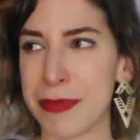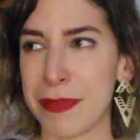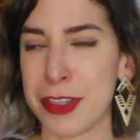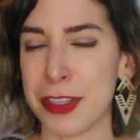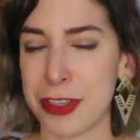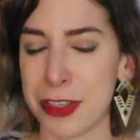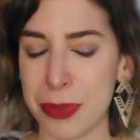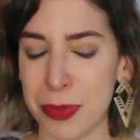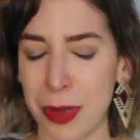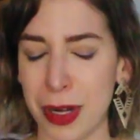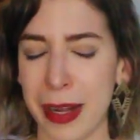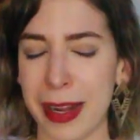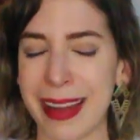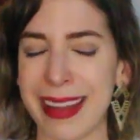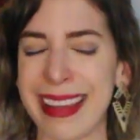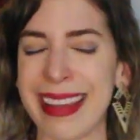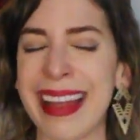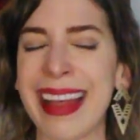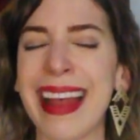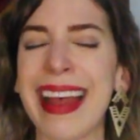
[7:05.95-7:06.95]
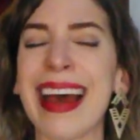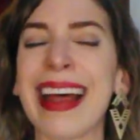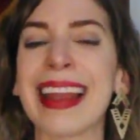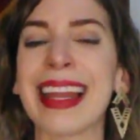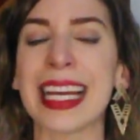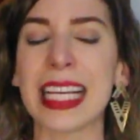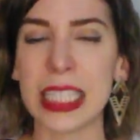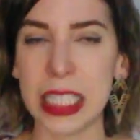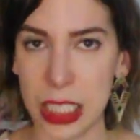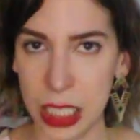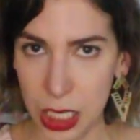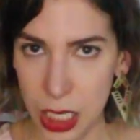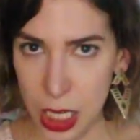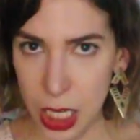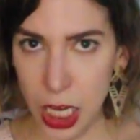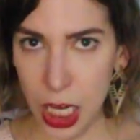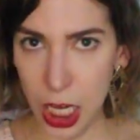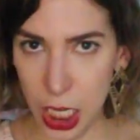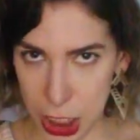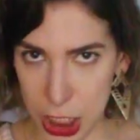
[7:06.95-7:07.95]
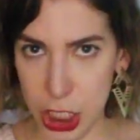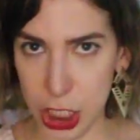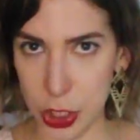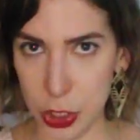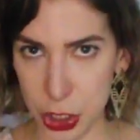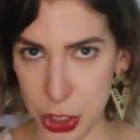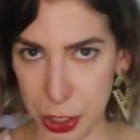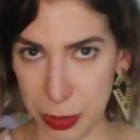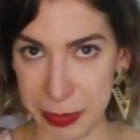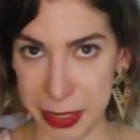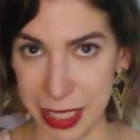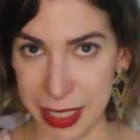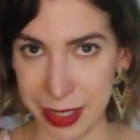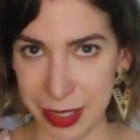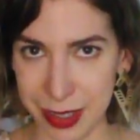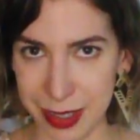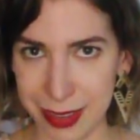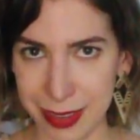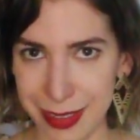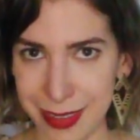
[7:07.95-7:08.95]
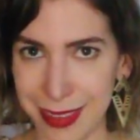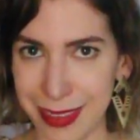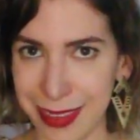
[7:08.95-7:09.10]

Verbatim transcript: if you just want to kill it on social media.